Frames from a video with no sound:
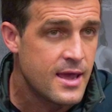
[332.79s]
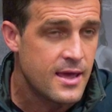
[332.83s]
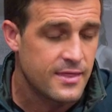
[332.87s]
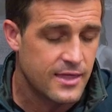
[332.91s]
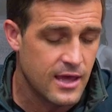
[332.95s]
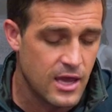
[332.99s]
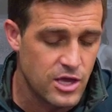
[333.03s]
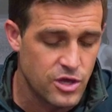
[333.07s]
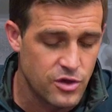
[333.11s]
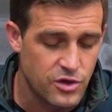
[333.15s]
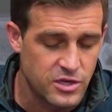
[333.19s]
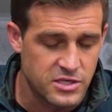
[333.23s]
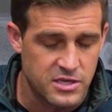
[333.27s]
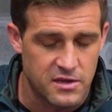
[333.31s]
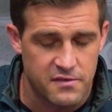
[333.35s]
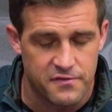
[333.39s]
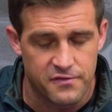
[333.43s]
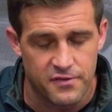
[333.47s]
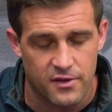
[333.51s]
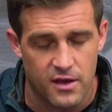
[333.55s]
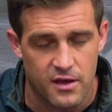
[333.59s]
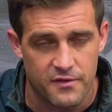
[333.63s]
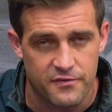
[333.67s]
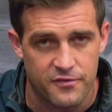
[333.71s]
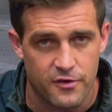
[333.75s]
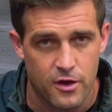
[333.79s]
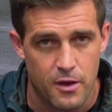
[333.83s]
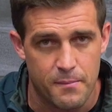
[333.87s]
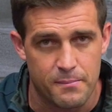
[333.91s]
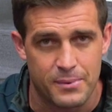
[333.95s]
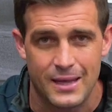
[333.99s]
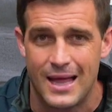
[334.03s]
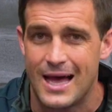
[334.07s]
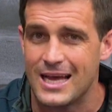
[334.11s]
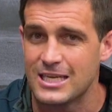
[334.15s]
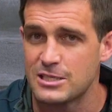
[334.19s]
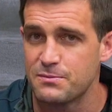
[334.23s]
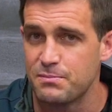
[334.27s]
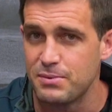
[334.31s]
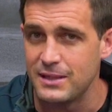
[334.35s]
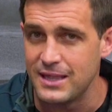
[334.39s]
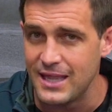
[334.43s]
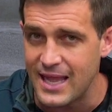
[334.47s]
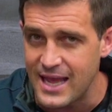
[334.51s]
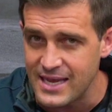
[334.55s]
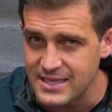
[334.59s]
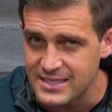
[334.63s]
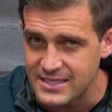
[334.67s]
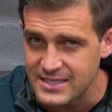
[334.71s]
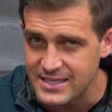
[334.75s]
They're using Flight Foam Blast
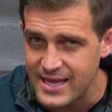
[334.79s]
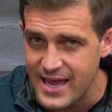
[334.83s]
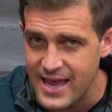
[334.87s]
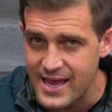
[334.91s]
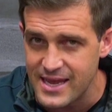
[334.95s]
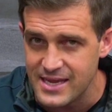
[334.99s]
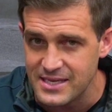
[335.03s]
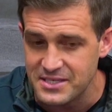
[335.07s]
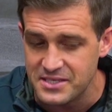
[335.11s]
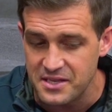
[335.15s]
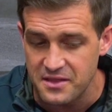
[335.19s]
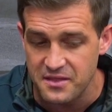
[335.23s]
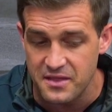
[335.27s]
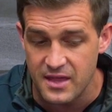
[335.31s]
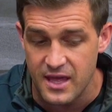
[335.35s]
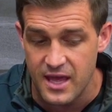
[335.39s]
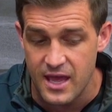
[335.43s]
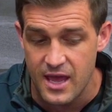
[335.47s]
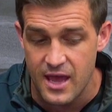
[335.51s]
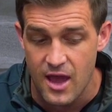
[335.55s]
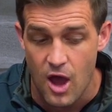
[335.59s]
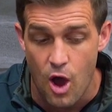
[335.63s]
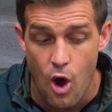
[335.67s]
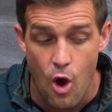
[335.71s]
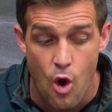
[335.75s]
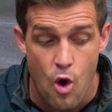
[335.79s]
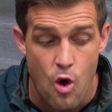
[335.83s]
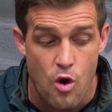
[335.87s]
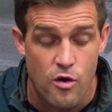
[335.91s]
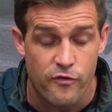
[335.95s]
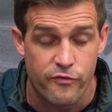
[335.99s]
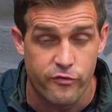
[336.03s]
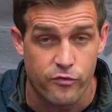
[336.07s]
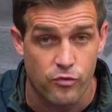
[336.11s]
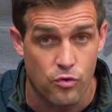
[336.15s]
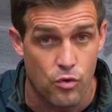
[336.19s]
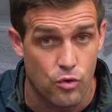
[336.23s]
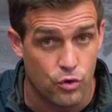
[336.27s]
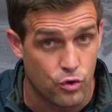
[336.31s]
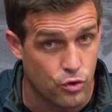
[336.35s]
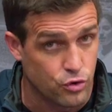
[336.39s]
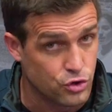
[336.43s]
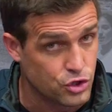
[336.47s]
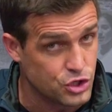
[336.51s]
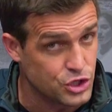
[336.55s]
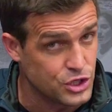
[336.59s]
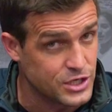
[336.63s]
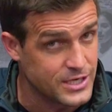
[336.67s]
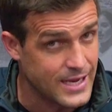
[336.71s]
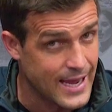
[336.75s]
Plus as their overall
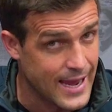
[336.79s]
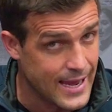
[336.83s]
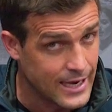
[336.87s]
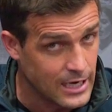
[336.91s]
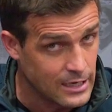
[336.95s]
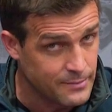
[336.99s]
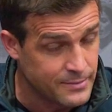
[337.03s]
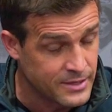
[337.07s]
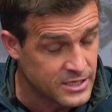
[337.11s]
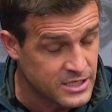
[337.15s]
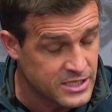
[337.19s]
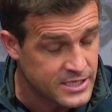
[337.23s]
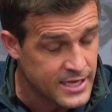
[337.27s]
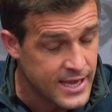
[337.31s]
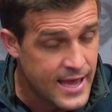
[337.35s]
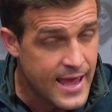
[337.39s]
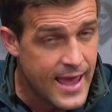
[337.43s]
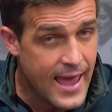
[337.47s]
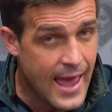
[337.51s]
cushioned element.